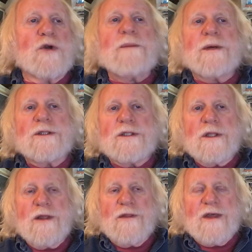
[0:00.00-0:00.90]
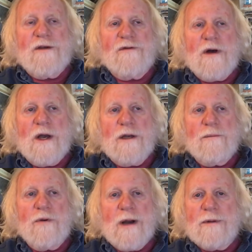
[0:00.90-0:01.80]
treatments that they
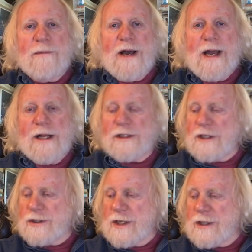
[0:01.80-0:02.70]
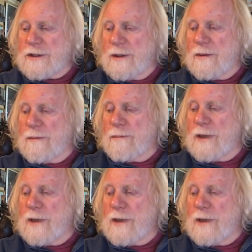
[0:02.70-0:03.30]
find problematic, such as